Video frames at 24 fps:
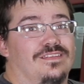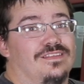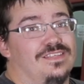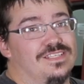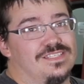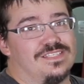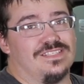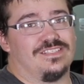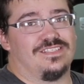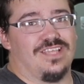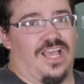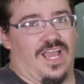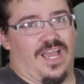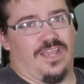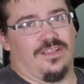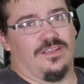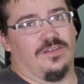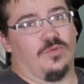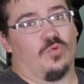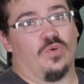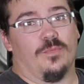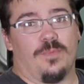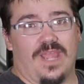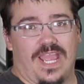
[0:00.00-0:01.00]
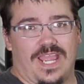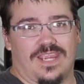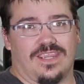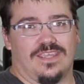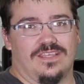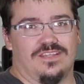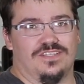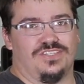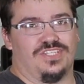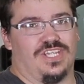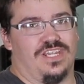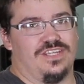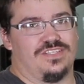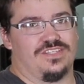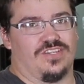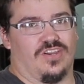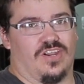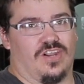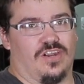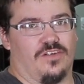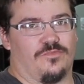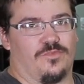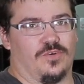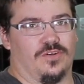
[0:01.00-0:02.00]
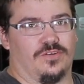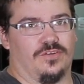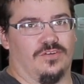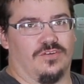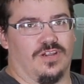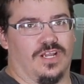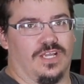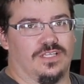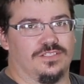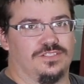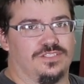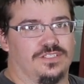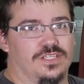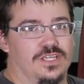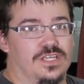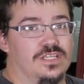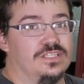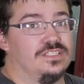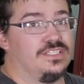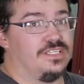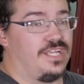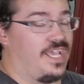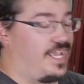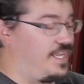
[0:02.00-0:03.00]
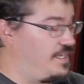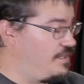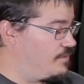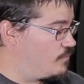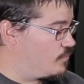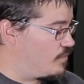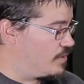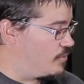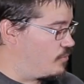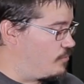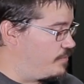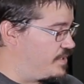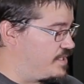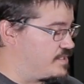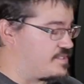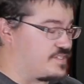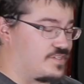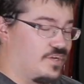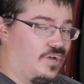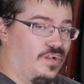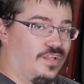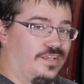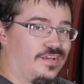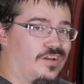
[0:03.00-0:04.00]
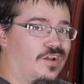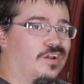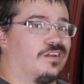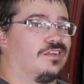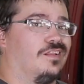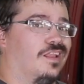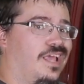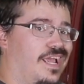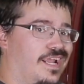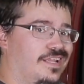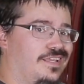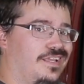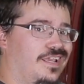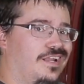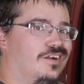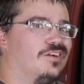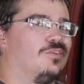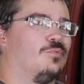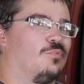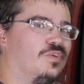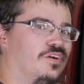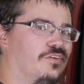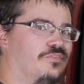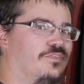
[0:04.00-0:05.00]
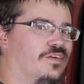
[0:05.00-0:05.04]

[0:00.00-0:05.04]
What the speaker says: This is Todd. We're back in the JCR Off-Road Garage. Today, we're going to be installing our Gladiator rear